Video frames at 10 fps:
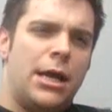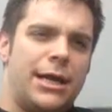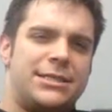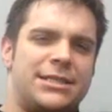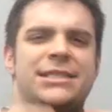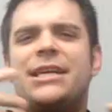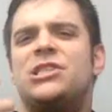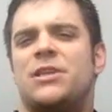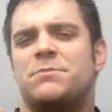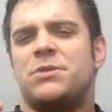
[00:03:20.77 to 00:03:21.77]
Is you see
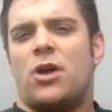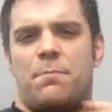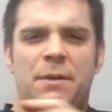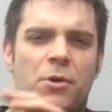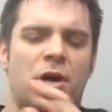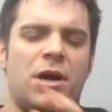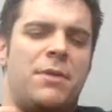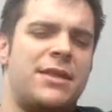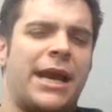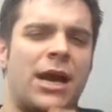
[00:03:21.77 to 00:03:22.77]
in gyms a lot, people
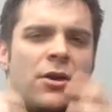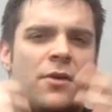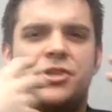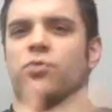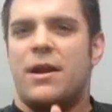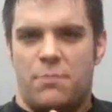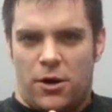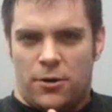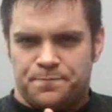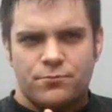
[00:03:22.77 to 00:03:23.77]
come in, they get on the
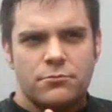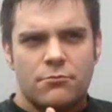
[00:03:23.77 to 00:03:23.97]
treadmill,